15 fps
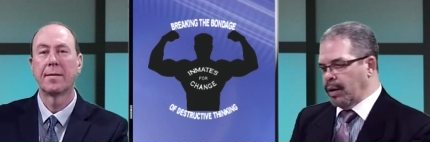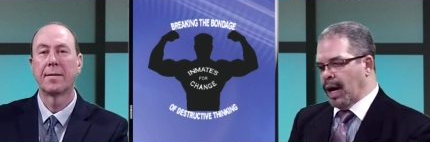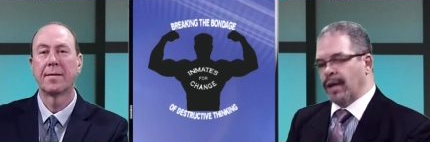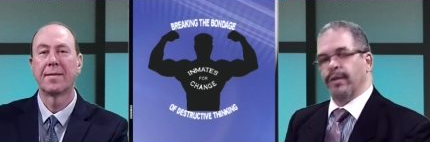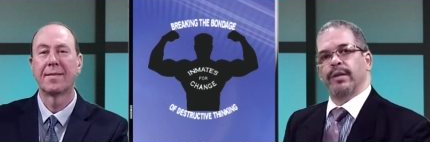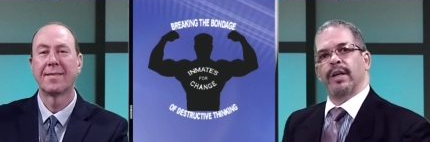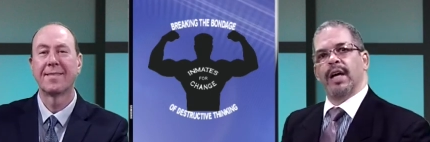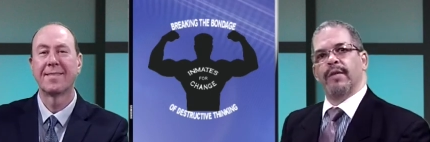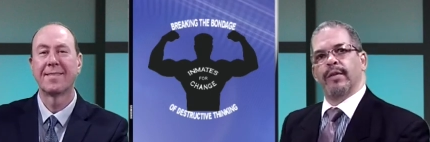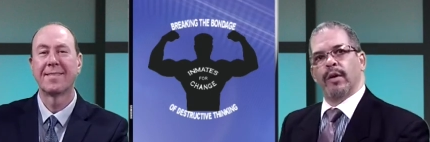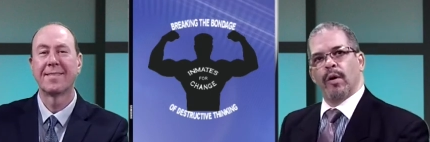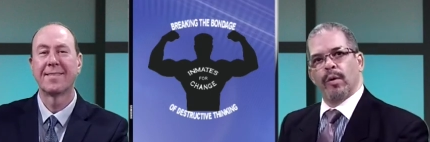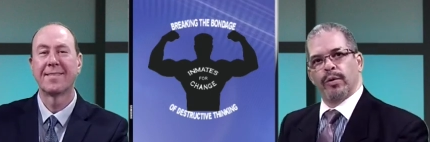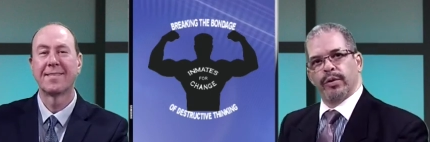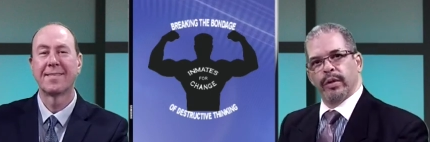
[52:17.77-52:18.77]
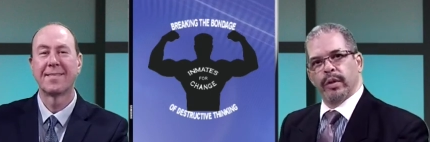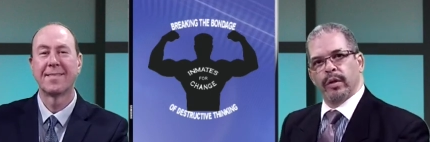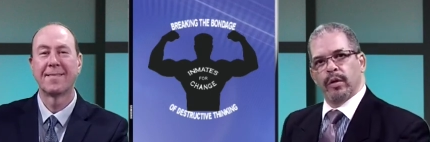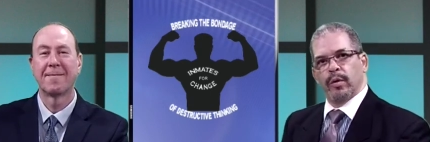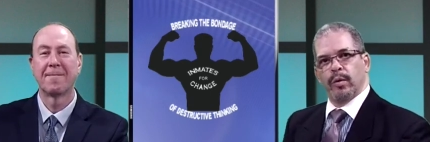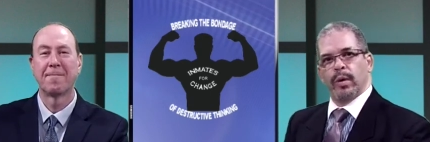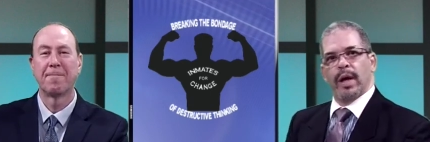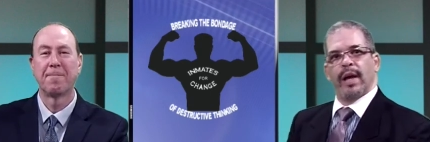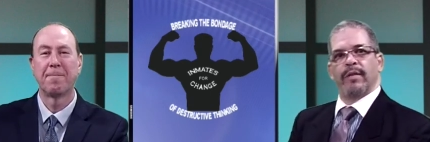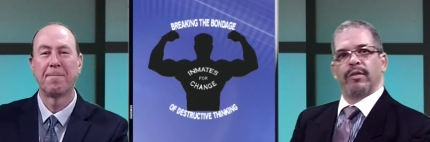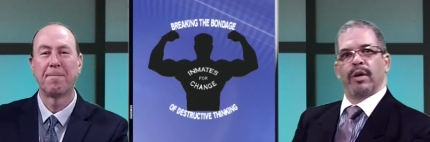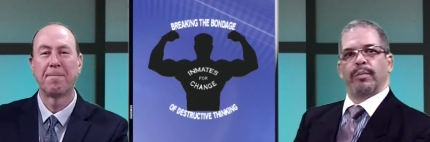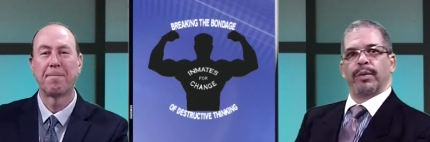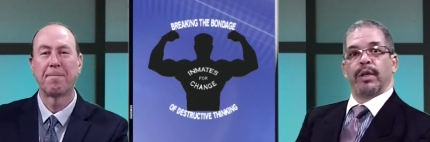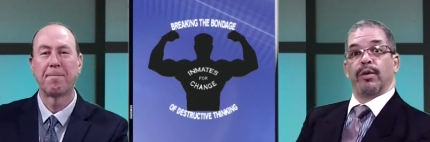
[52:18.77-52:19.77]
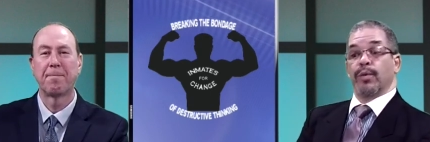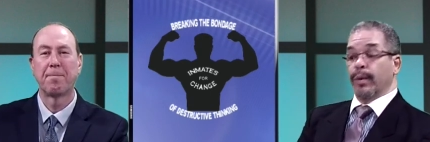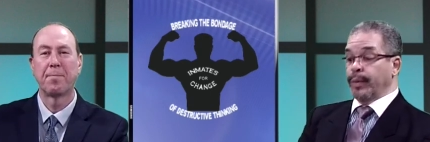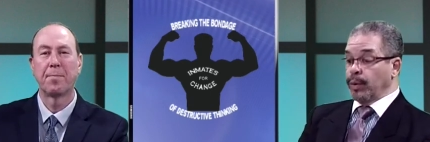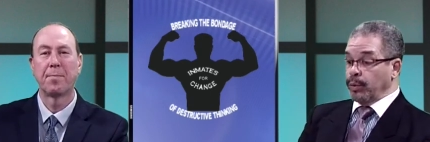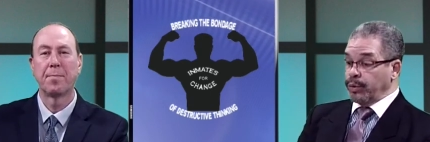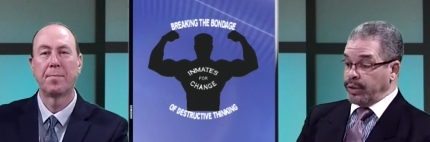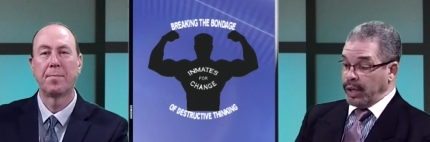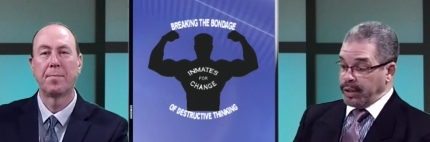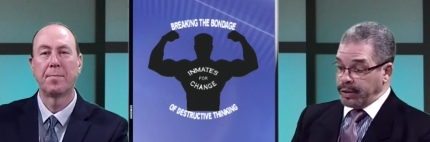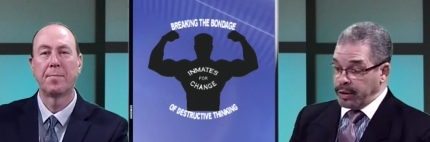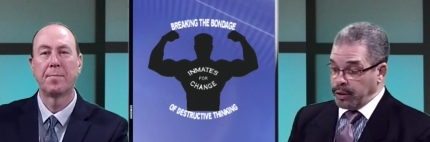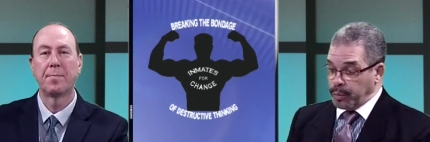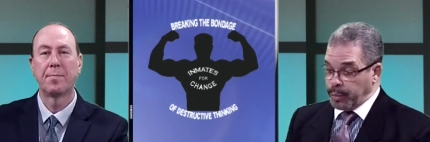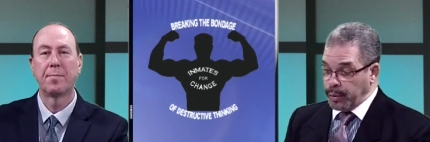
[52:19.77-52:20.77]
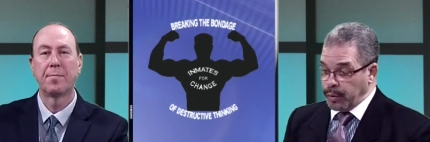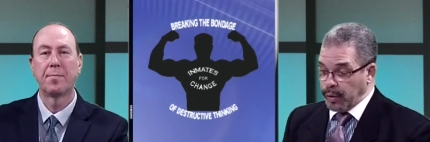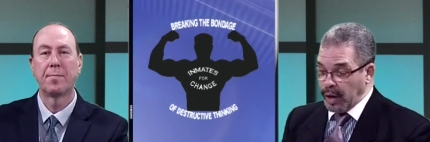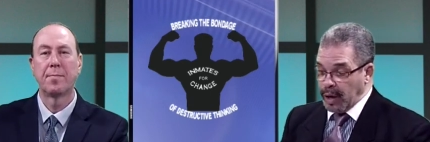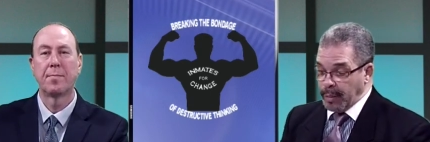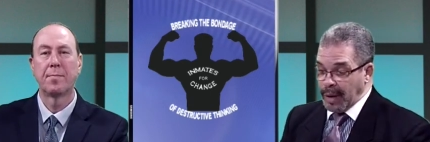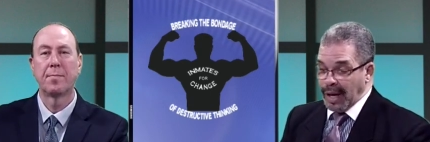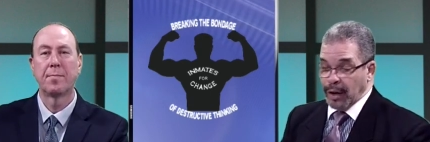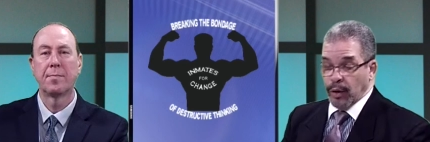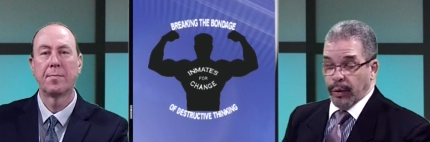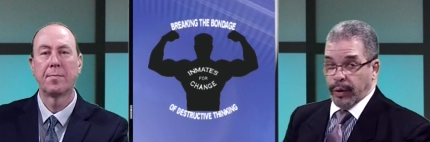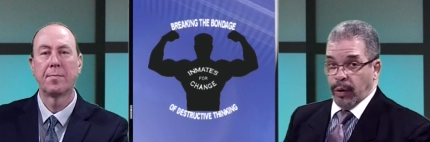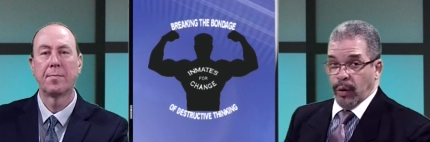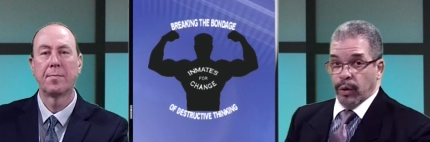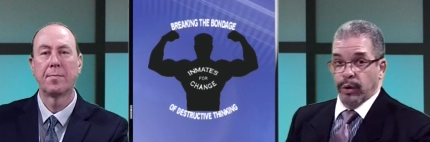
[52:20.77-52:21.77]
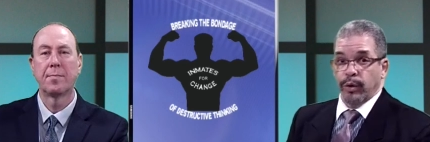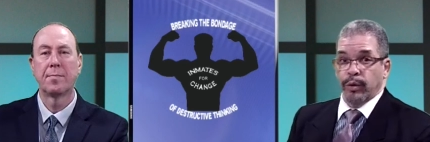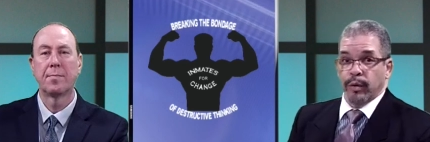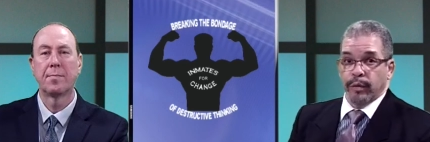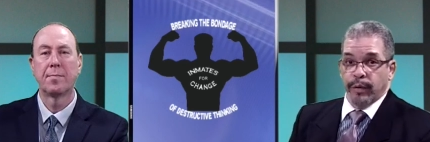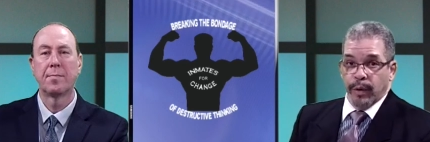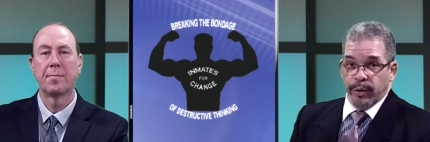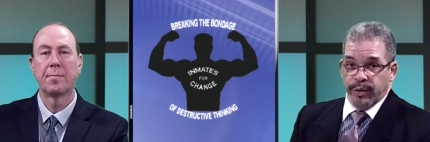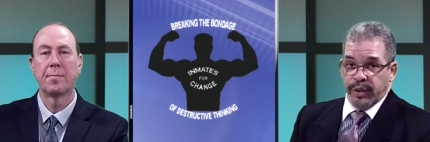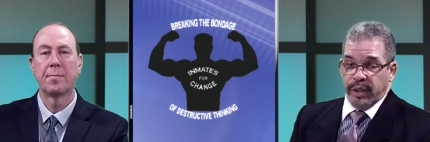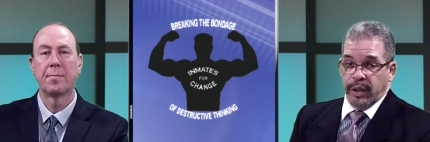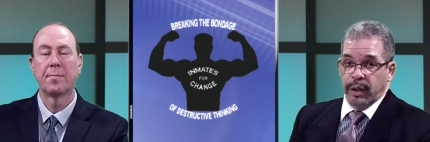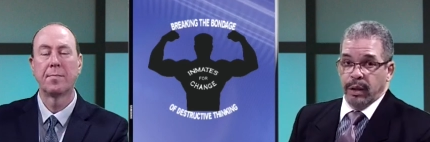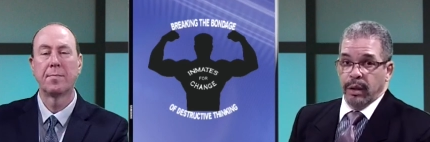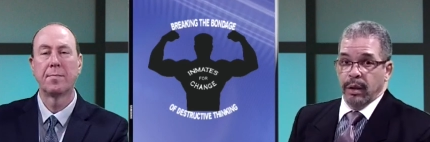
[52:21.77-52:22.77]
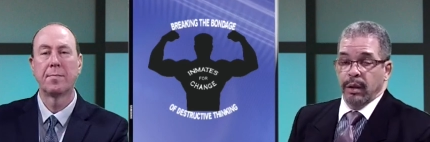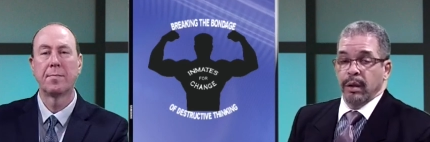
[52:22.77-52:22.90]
Speaker 1: Dr. David Olson, who heads up the criminal justice program at Loyola University.